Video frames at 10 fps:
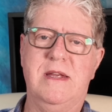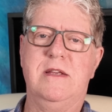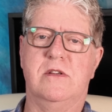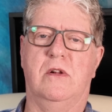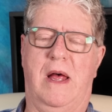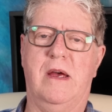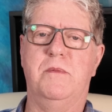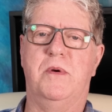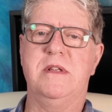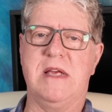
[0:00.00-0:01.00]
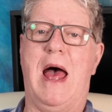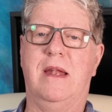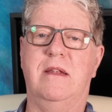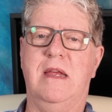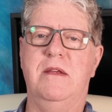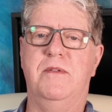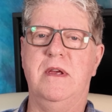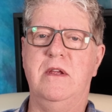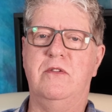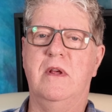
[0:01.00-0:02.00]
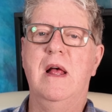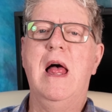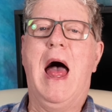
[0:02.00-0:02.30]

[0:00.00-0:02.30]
diesel, hybrids and EVs,